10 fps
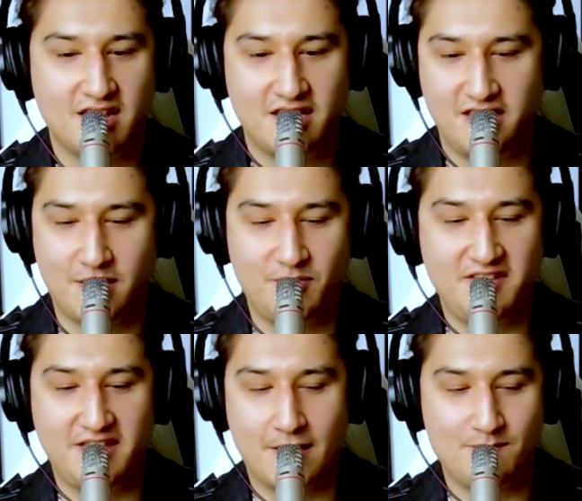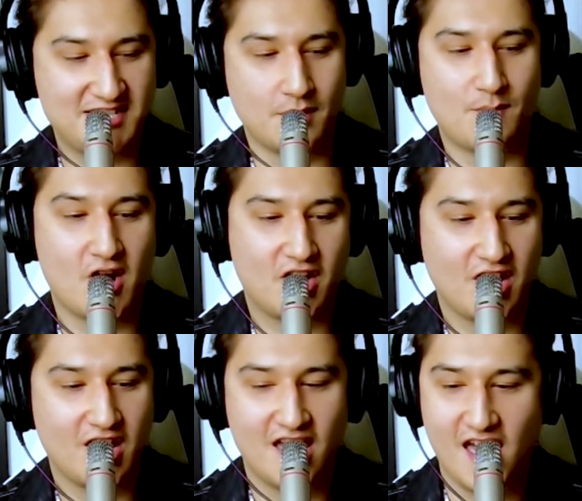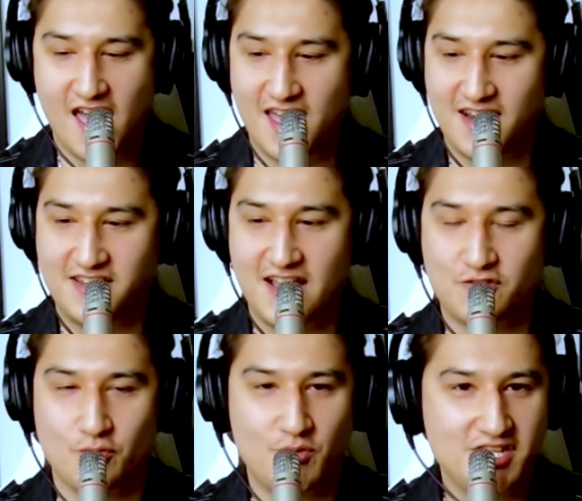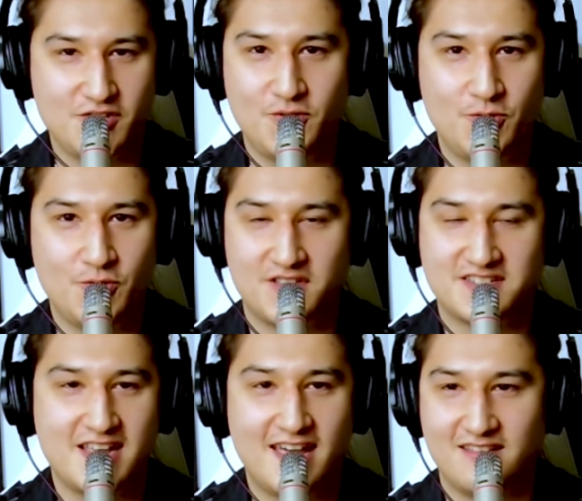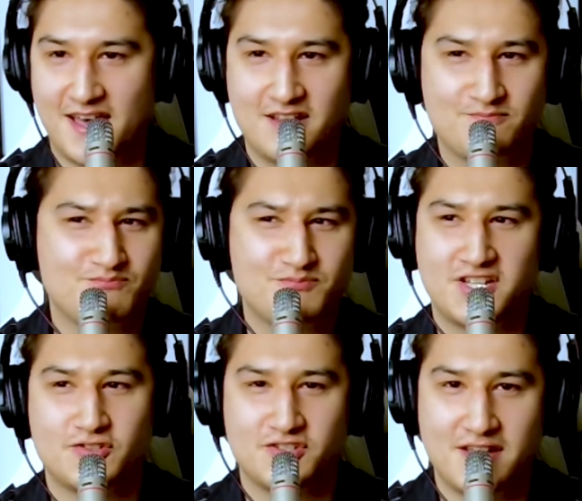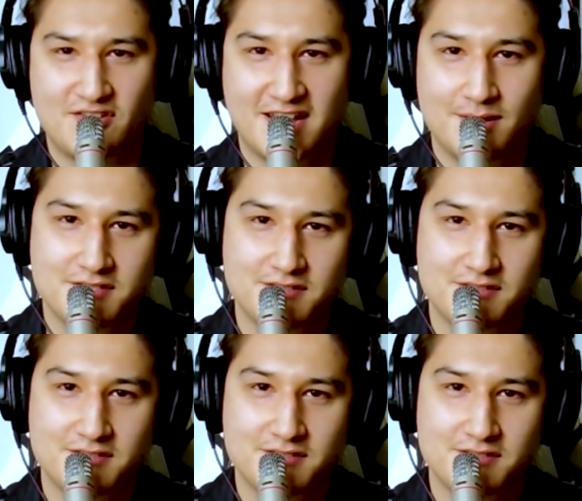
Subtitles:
you completely miss the mark and you have to redo the set 6 or 7 times.